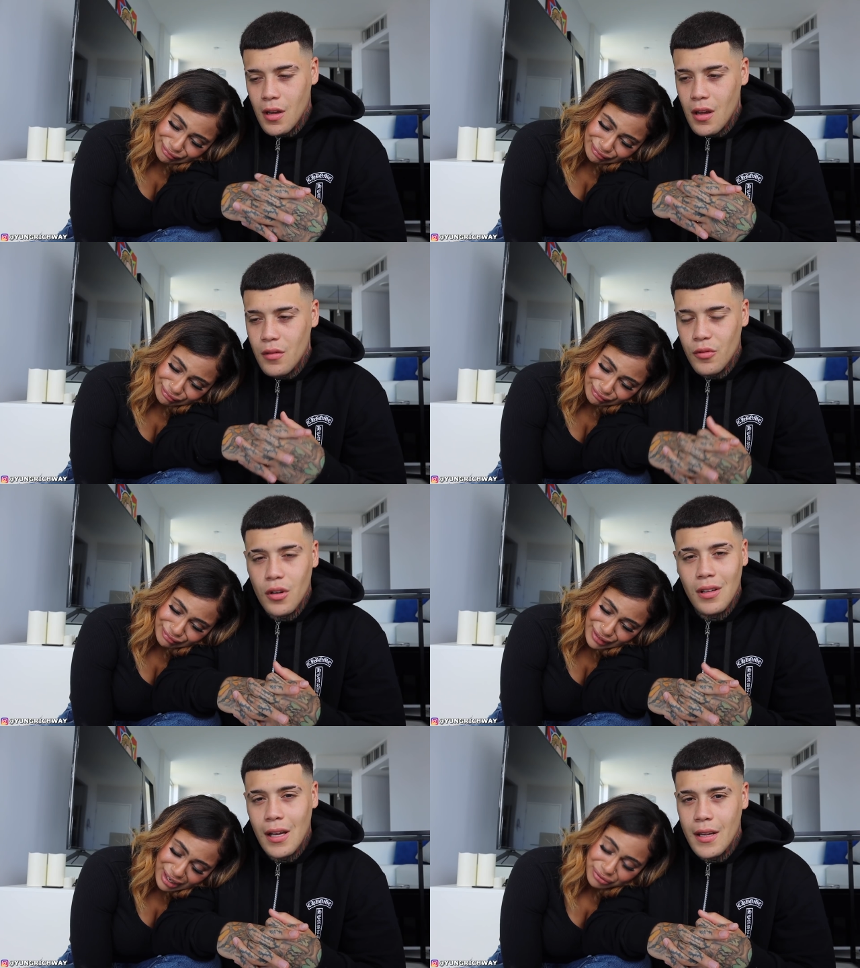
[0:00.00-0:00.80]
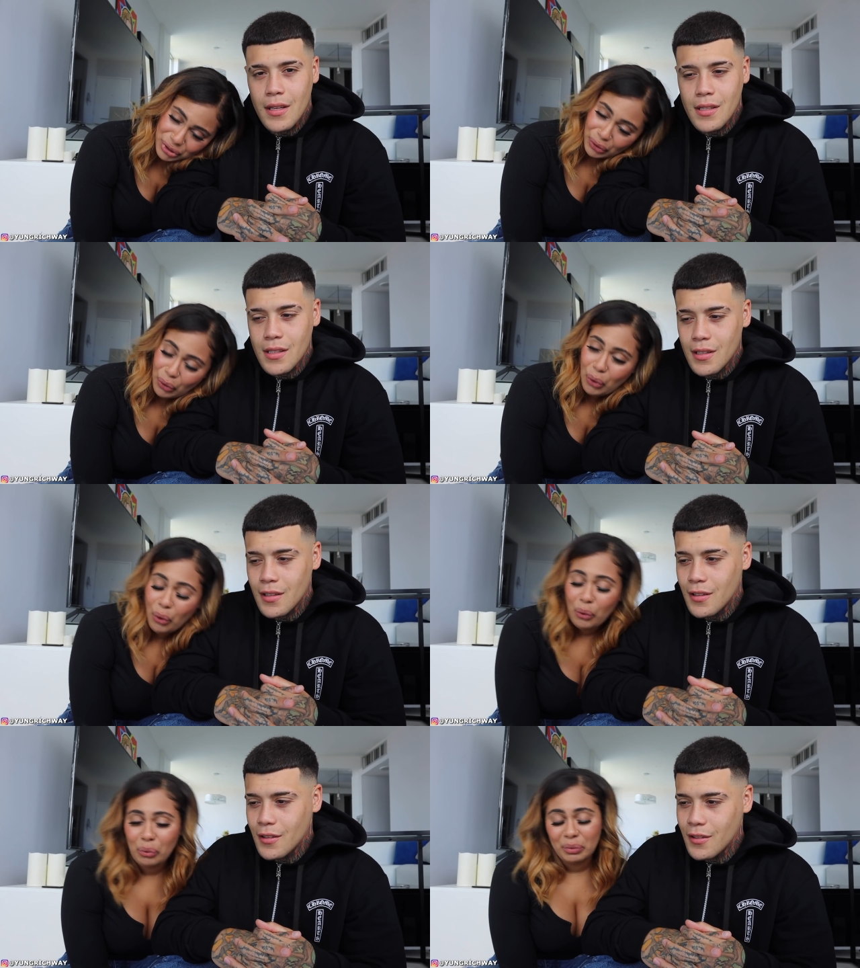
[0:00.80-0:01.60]
Speaker 1: and realized after a
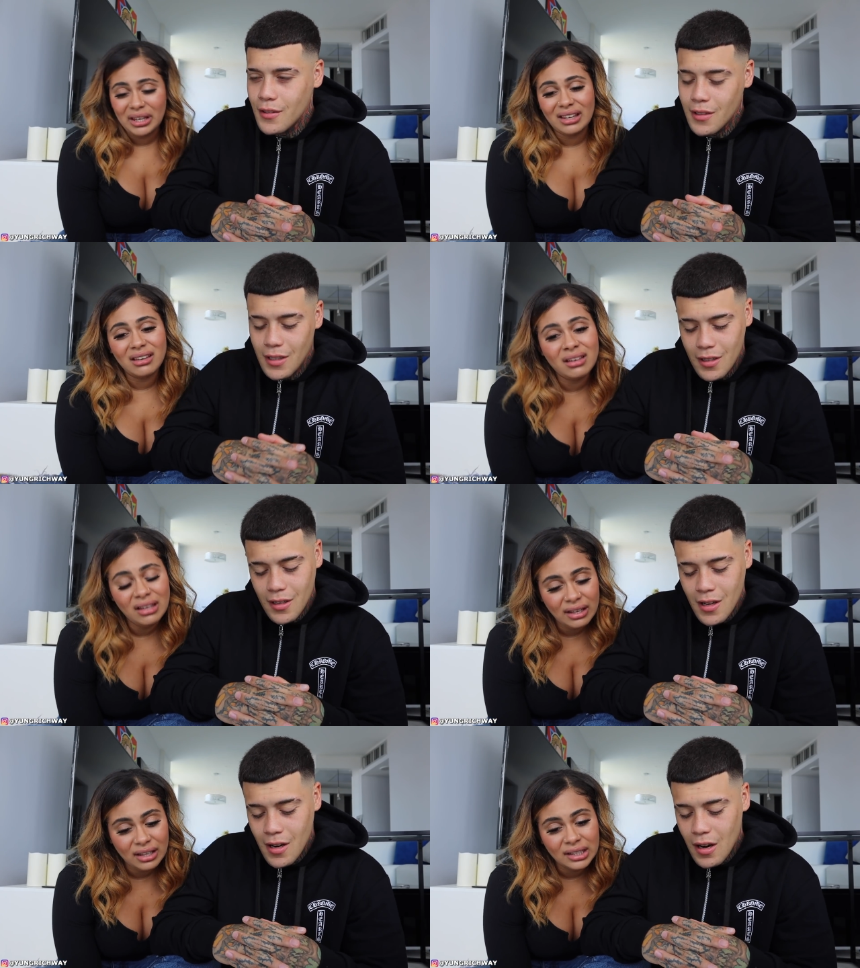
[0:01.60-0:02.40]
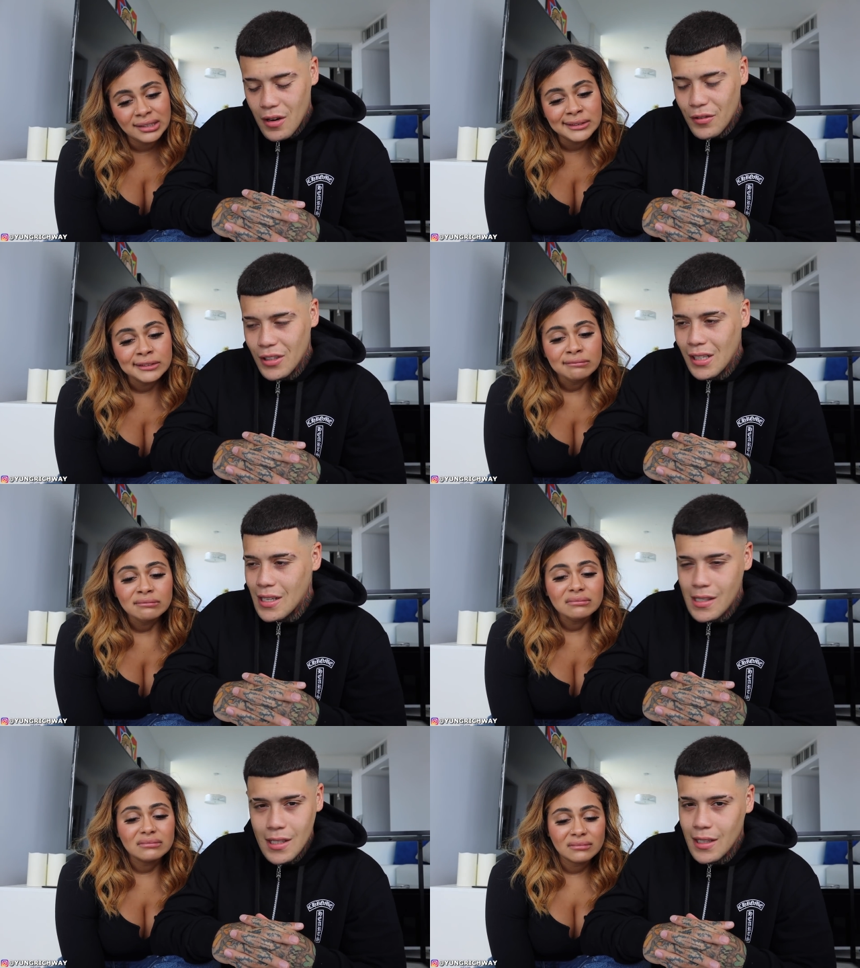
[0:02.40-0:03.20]
whole week. I
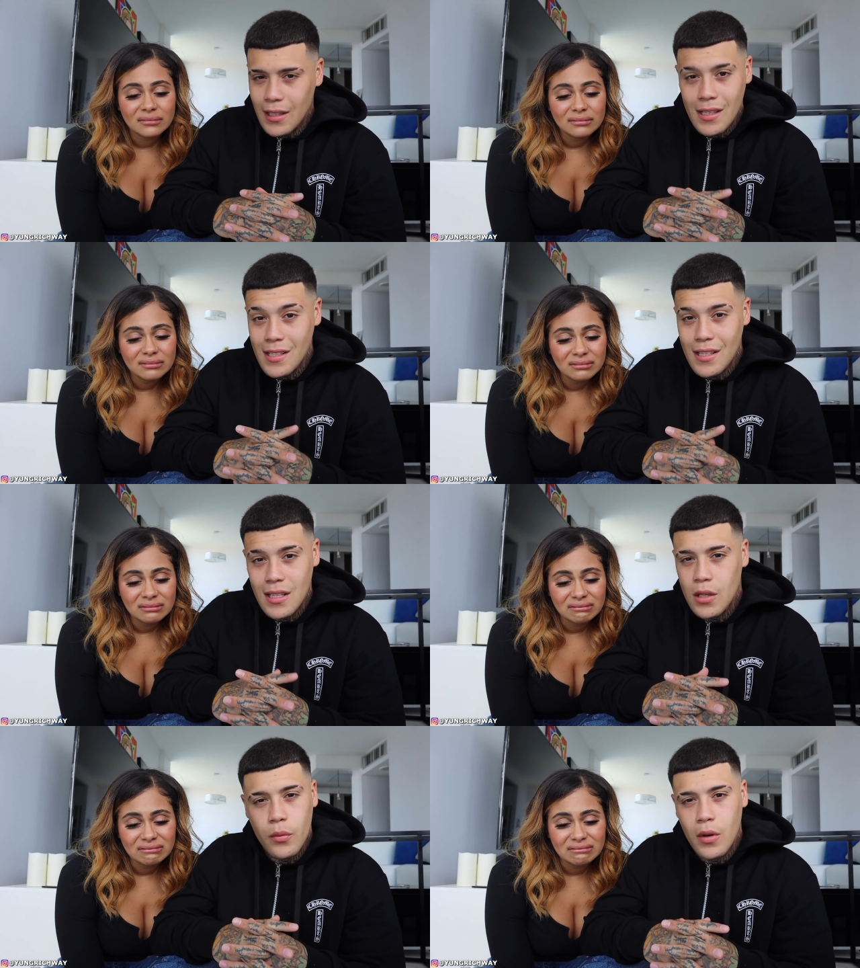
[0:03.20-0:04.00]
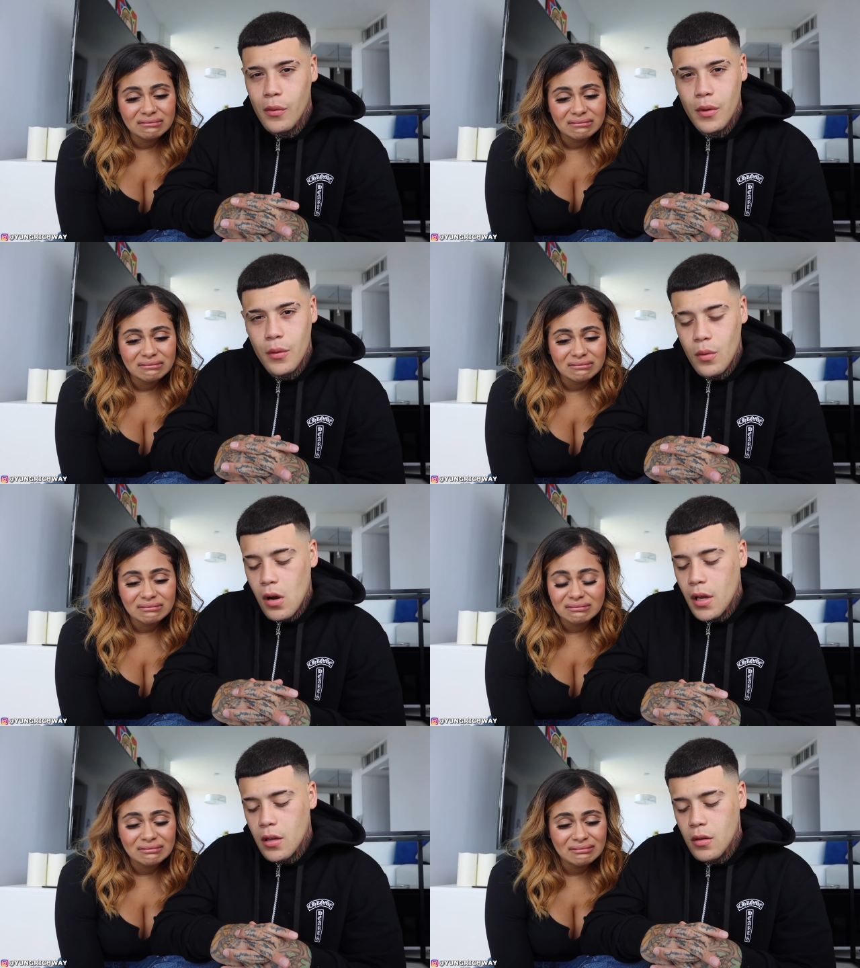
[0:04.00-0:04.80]
realized that this isn't what we
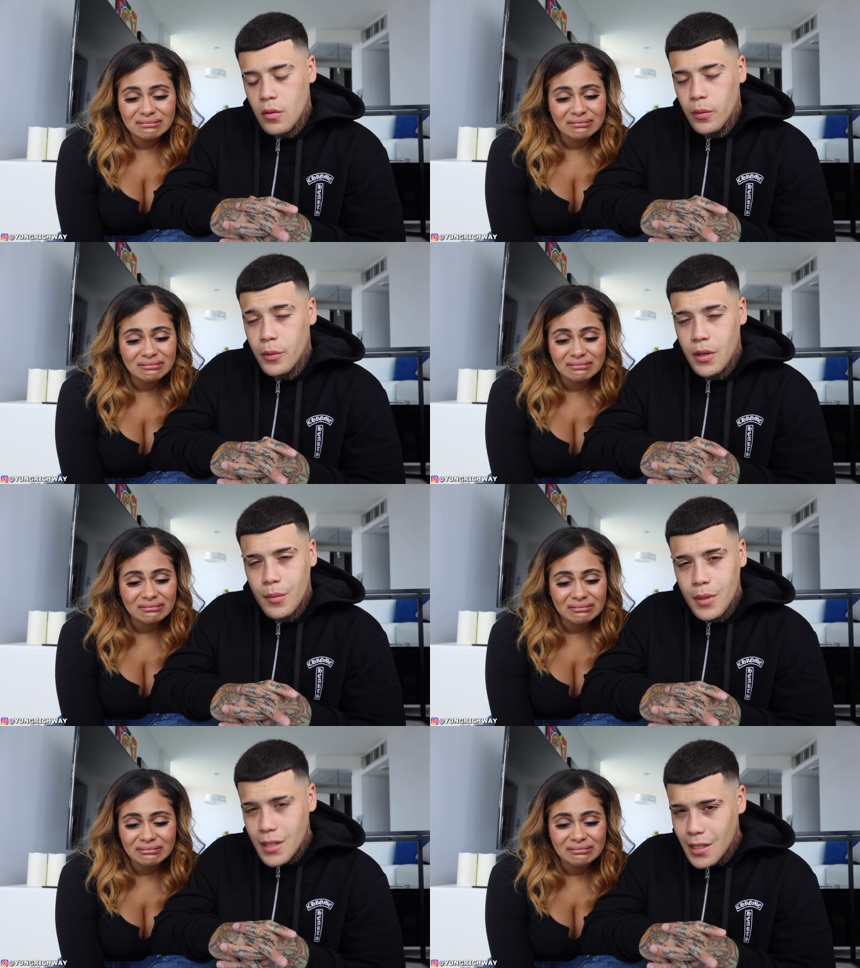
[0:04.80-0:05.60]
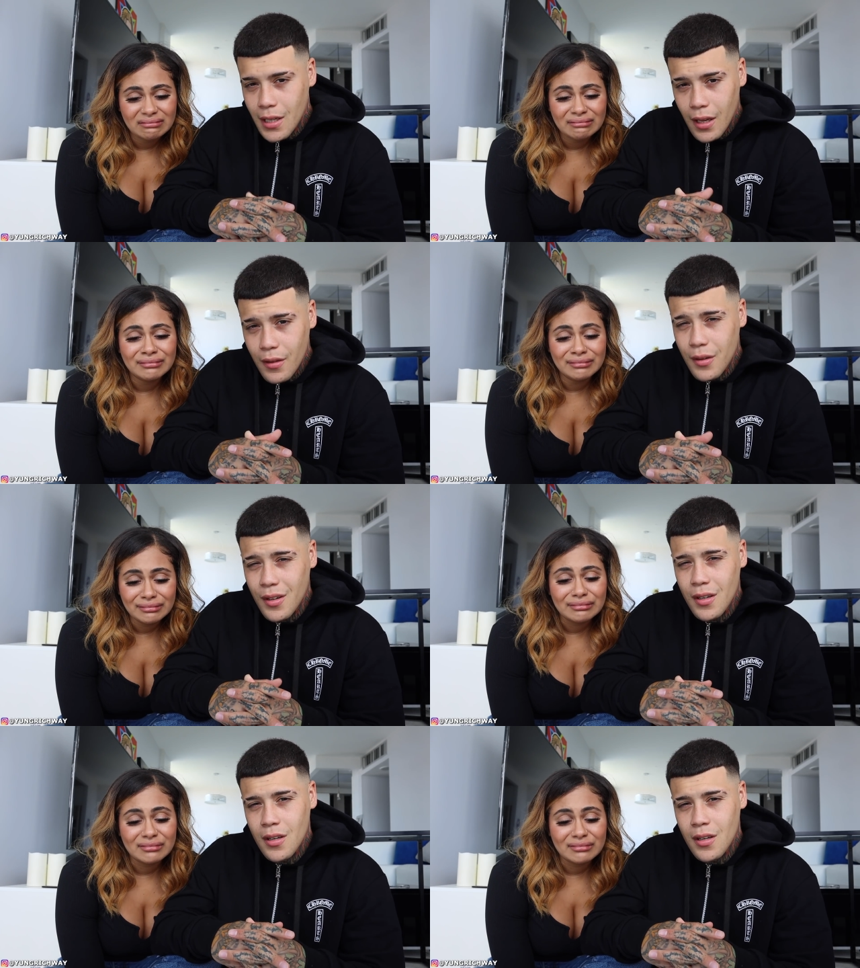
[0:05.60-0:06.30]
want. We want to be together.